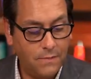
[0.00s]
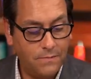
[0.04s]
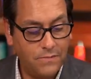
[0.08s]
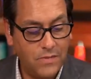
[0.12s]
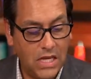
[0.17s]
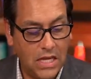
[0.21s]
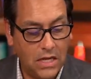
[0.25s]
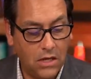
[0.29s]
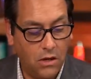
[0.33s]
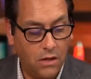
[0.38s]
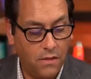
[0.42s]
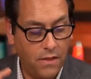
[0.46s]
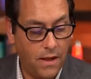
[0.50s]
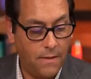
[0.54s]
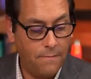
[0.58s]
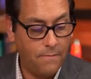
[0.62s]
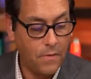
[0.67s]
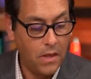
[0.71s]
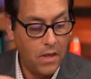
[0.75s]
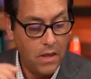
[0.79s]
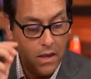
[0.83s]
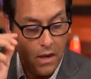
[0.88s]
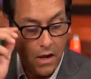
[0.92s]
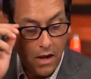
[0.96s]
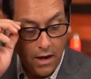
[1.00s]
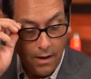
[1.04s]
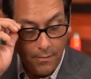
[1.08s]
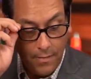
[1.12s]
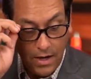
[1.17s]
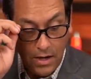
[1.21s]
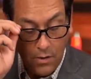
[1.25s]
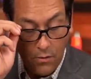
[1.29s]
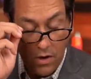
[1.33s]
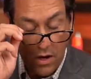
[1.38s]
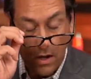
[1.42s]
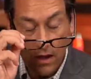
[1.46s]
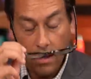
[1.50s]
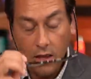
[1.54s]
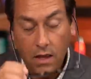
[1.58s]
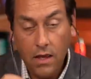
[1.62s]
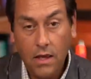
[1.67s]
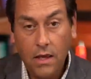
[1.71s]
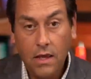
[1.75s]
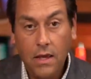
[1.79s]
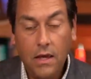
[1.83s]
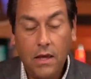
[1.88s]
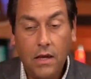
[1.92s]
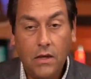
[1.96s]
take on that. Um, anyway,
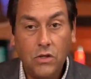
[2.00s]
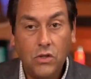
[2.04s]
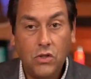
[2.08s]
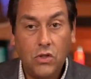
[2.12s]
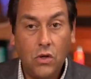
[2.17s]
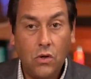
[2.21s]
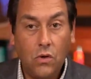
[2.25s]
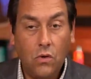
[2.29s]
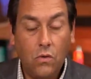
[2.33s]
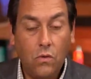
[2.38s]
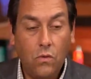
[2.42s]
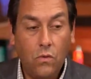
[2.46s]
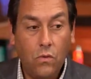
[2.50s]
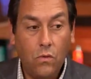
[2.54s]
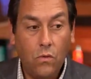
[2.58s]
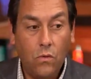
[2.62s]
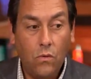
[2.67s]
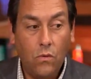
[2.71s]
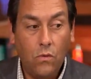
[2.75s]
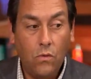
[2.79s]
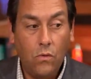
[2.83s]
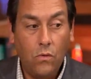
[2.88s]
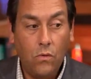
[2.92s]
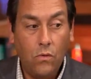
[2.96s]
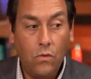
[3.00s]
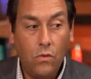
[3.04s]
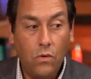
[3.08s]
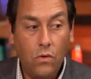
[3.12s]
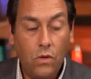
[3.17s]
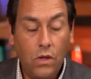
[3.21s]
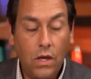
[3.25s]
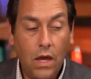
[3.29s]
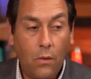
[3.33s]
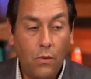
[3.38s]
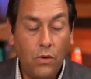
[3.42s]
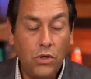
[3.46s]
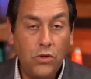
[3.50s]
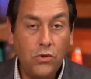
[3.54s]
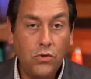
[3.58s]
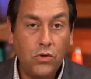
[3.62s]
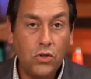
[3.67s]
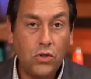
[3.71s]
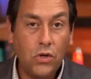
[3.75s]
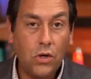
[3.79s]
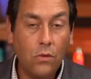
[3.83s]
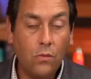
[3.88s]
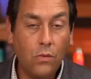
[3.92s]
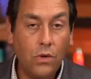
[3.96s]
so yeah, when you
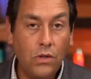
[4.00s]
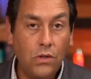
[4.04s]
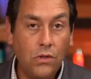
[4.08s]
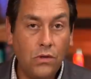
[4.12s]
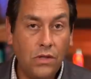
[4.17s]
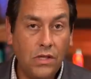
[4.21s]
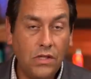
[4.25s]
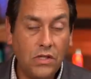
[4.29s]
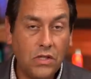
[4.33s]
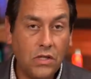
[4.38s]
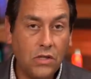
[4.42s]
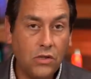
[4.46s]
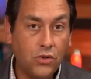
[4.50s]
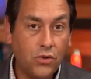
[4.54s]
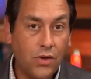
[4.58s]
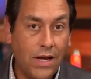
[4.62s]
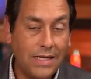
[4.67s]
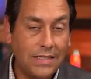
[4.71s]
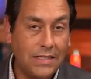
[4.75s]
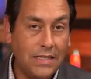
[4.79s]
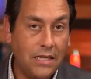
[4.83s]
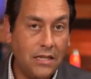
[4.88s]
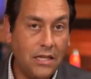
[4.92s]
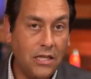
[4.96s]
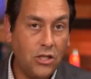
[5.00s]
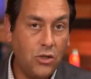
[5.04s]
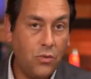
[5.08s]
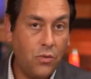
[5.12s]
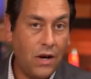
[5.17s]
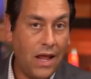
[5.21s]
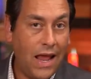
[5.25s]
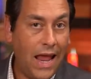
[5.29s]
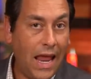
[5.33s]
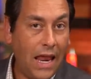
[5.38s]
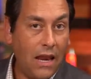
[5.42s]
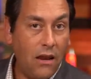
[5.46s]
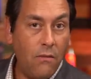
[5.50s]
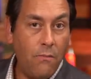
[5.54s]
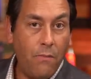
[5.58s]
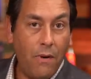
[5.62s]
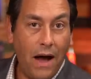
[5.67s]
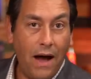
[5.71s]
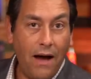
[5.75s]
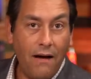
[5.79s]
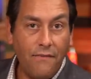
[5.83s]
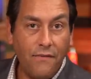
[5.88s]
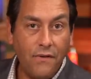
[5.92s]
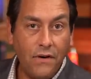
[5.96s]
start when these contrasting things, you want to end
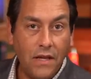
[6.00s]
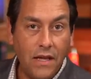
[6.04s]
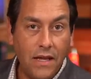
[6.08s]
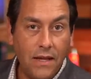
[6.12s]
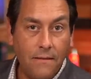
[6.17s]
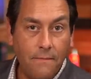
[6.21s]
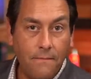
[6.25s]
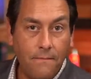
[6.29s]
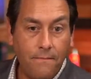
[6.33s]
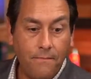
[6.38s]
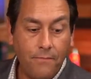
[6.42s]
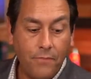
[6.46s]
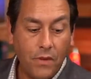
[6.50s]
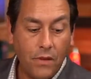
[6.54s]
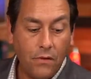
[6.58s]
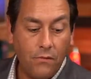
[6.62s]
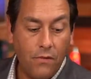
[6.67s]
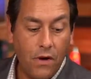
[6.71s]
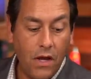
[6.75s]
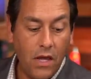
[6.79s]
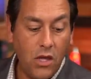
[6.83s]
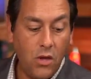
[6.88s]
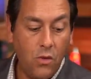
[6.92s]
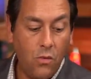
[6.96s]
poverty, right?